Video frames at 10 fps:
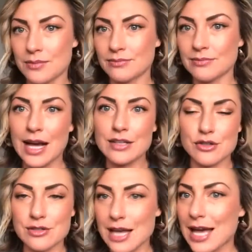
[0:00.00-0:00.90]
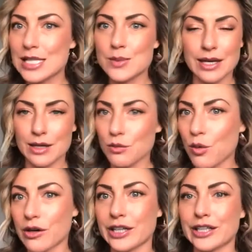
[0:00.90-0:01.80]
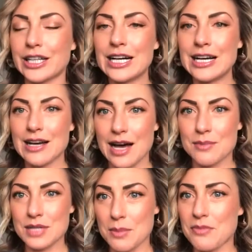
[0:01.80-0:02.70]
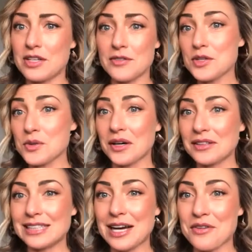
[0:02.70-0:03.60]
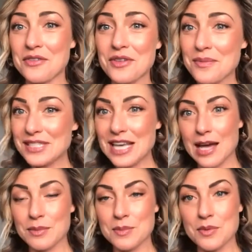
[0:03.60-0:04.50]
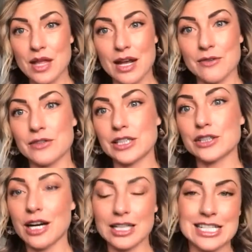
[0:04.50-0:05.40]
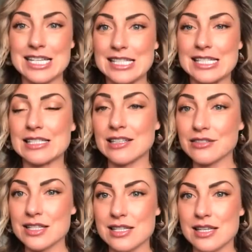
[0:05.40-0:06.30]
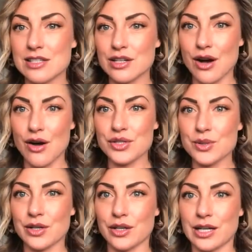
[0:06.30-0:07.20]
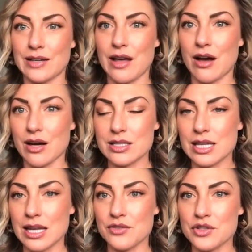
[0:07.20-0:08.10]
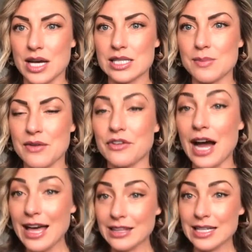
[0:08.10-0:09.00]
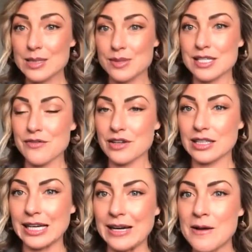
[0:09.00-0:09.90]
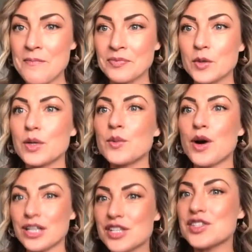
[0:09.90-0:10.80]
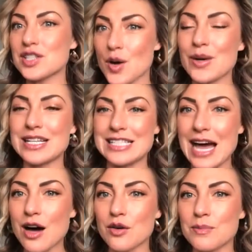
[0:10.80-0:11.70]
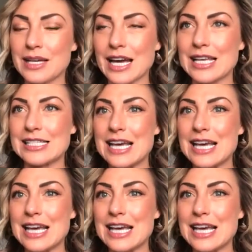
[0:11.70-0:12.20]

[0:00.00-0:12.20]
exercise weekend warrior type of individual. Now, on the flip side, people that have chronic diseases and illnesses, they're also incurring that oxidative stress. But for athletes specifically, we want to slow it down because